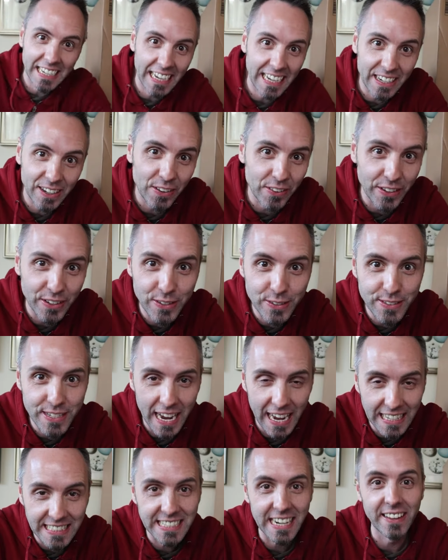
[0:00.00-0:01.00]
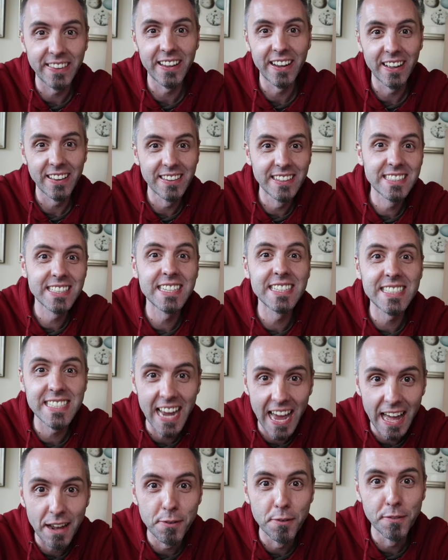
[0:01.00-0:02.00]
Hi to all the new dads out there. This is
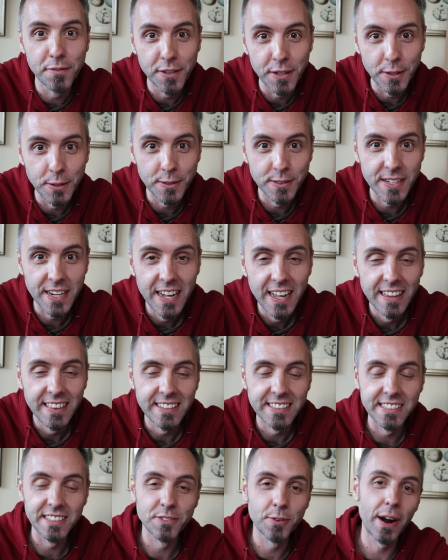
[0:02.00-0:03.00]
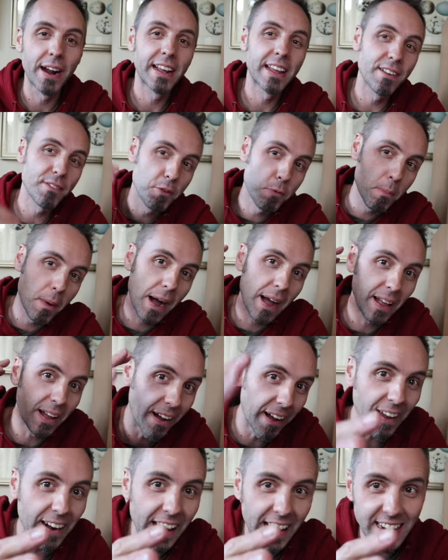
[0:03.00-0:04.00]
Dad Reviews. This is where I give you my
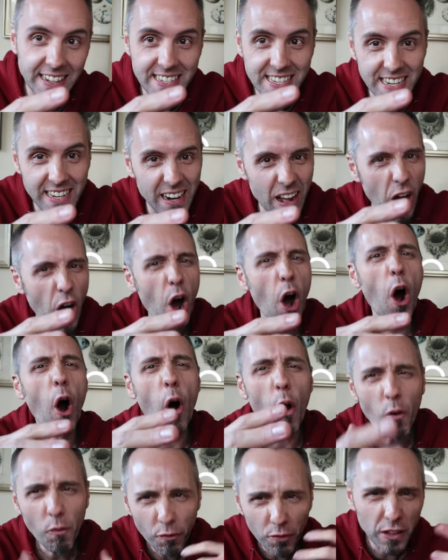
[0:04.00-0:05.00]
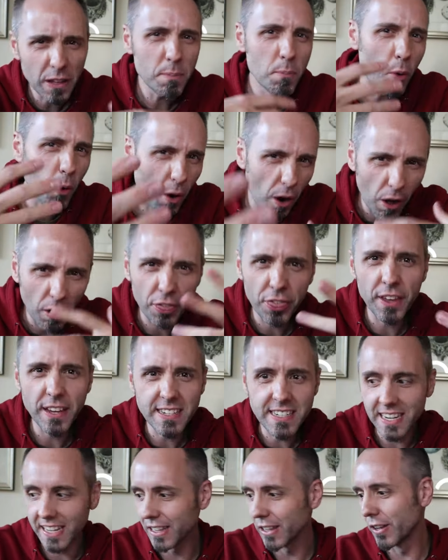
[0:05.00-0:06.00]
unedited, hopefully more
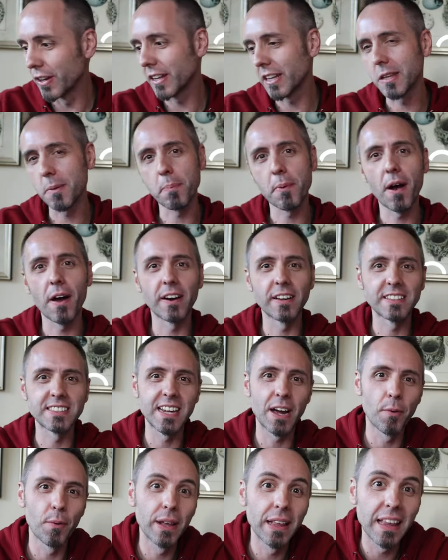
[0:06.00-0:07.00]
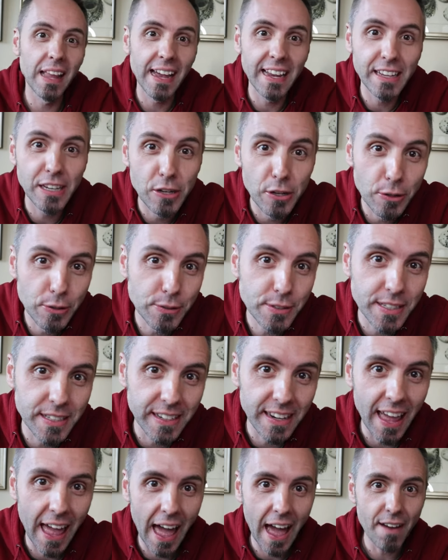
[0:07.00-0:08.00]
authentic look at the products that we like, use,
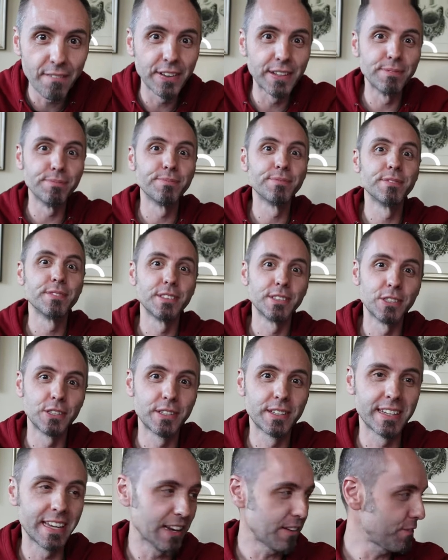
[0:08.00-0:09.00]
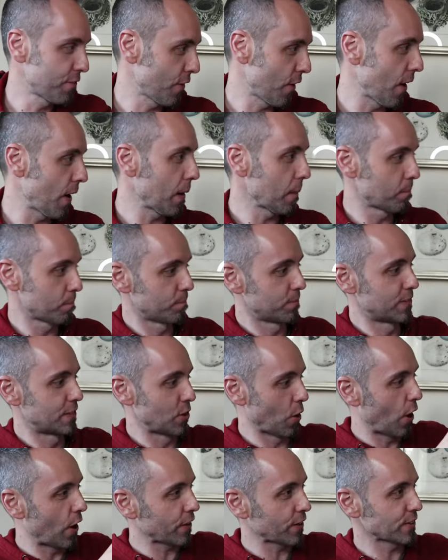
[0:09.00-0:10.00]
and have and get for our
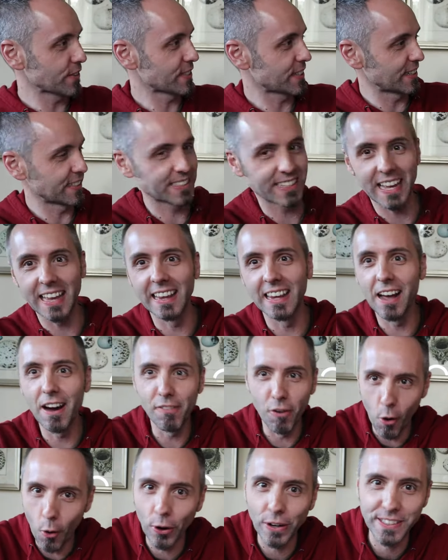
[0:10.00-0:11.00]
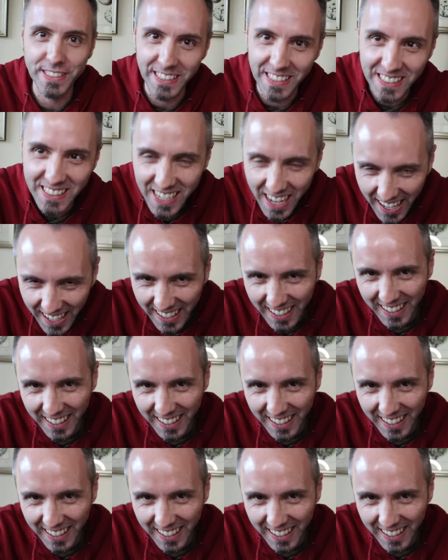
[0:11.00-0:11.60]
daughters because they love horses.